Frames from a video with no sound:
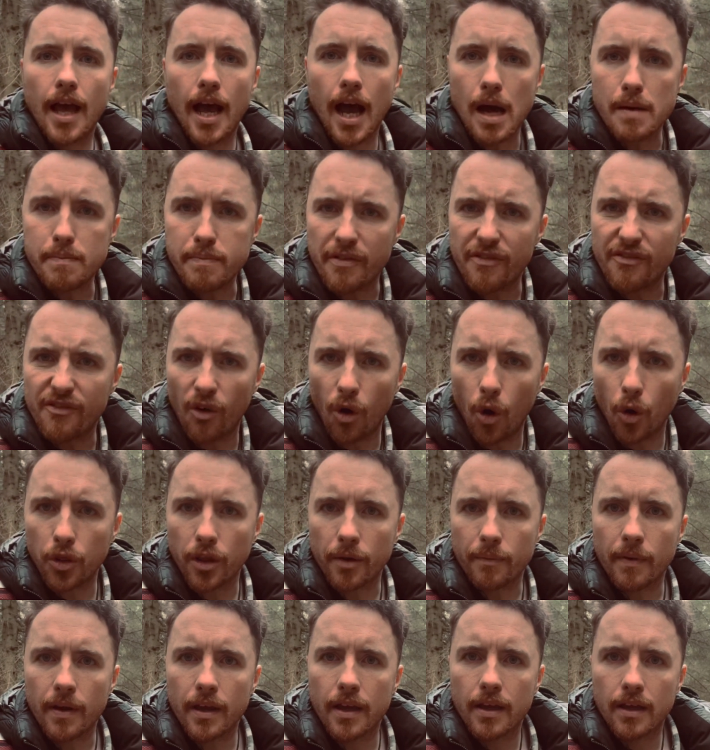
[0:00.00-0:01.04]
and before
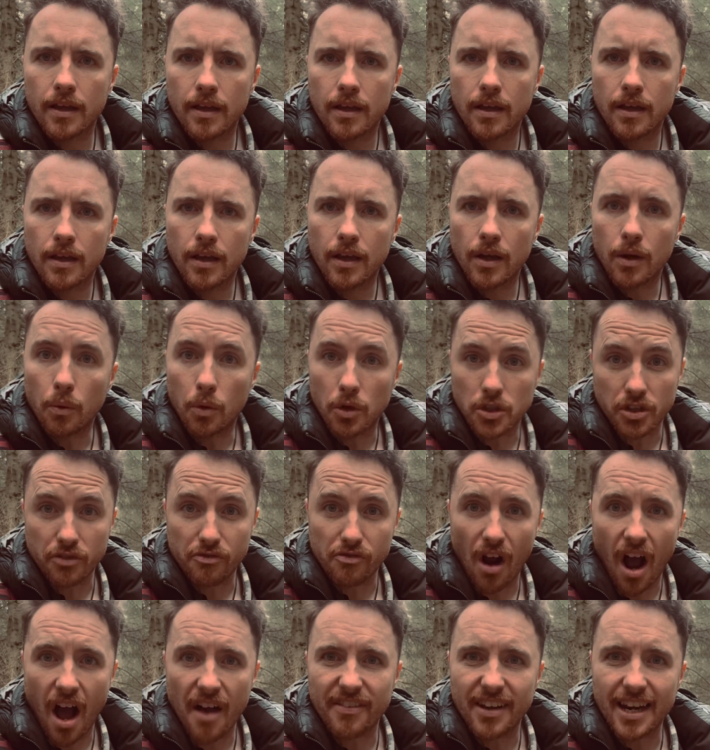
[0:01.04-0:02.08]
them was a
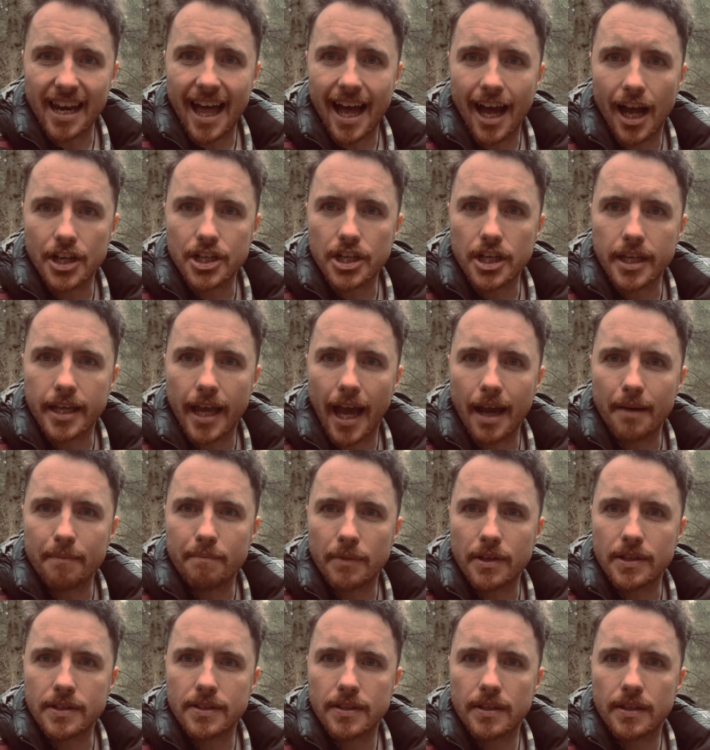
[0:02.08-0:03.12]
rather large
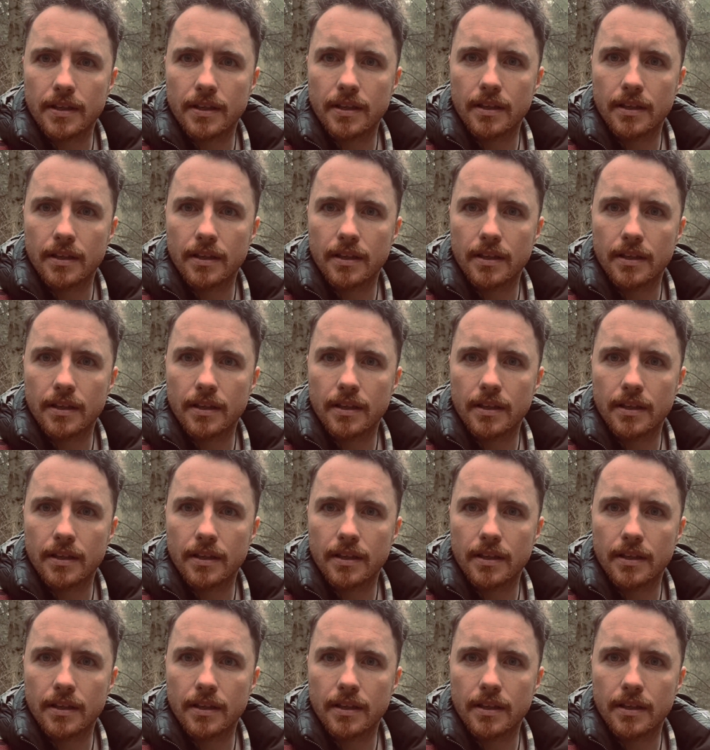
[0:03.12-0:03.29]
encampment.